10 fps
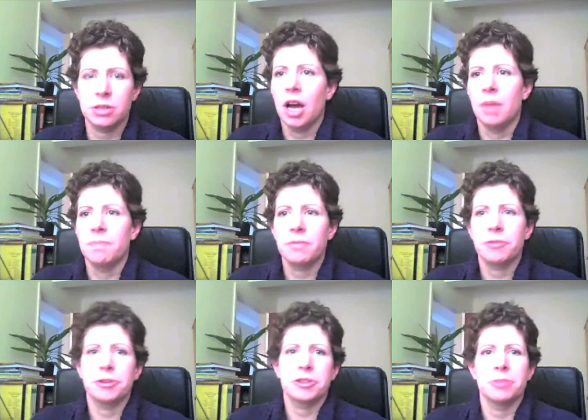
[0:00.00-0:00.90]

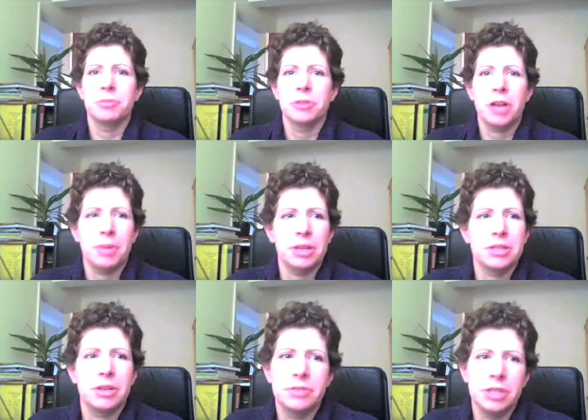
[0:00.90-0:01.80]
for example, I
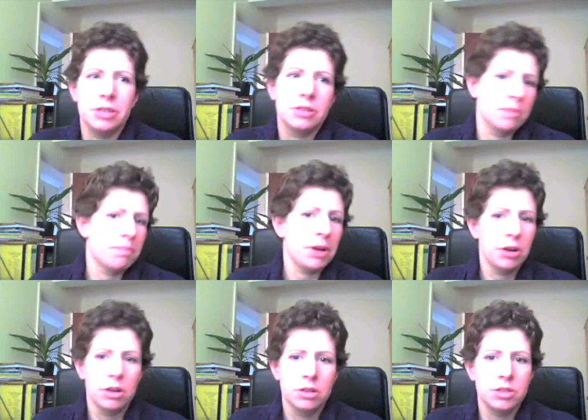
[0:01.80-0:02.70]
myself did
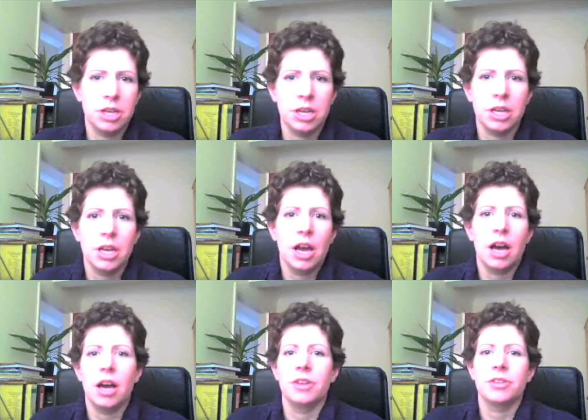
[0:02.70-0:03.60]
biology,
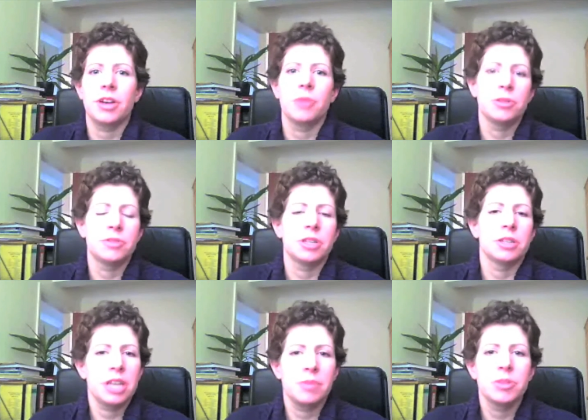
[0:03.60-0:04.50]
and I would have
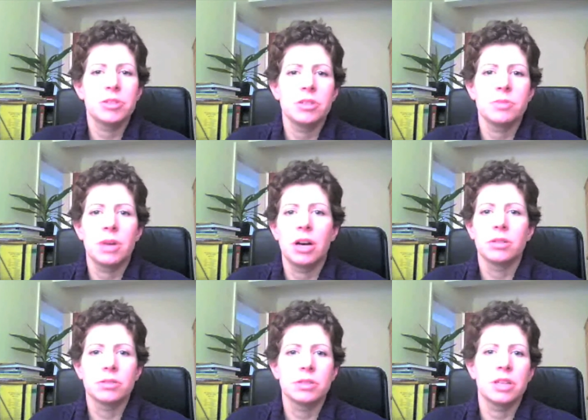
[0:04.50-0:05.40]
done chemistry as
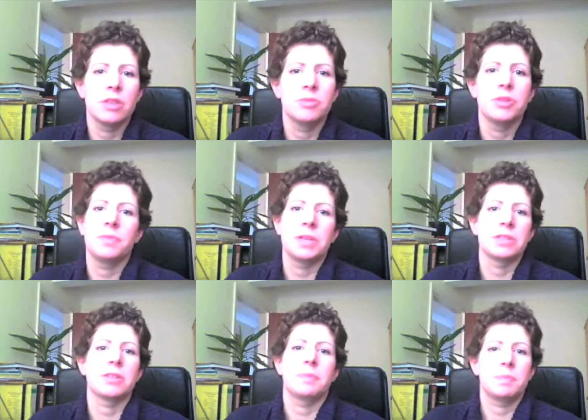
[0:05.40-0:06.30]
well, together with
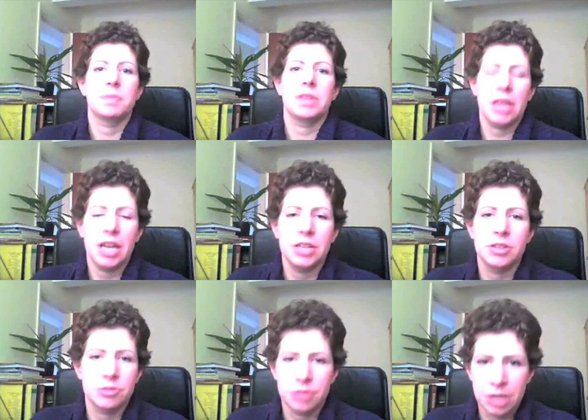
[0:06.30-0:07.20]
things like
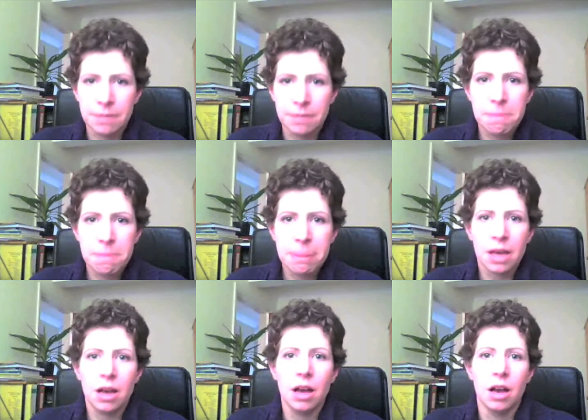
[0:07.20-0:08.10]
history.
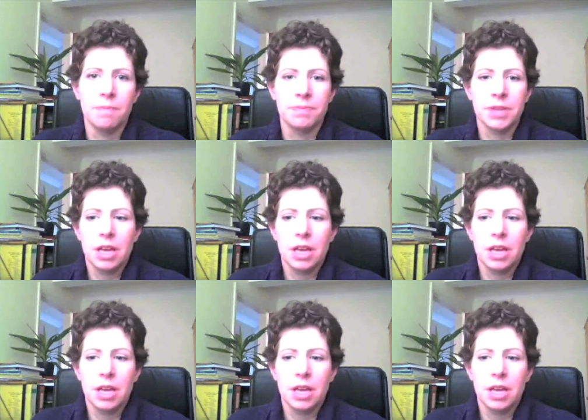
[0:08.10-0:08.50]
So